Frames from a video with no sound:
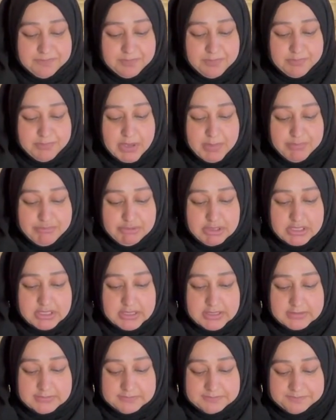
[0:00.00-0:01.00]

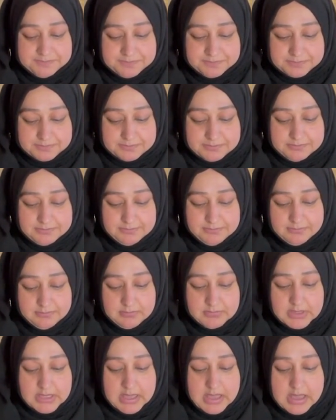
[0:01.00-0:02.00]
paprika,
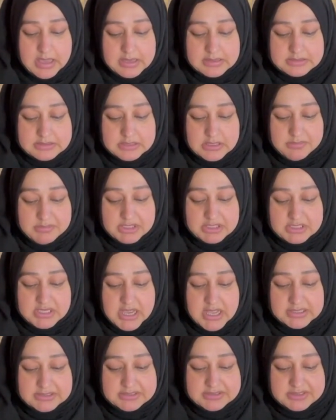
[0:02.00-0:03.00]
and some
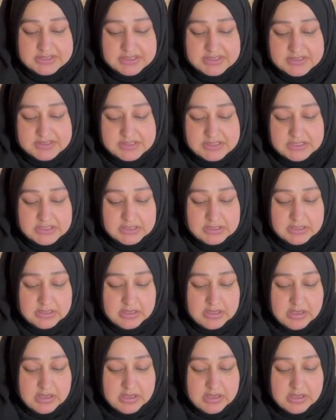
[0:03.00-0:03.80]
Italian seasoning.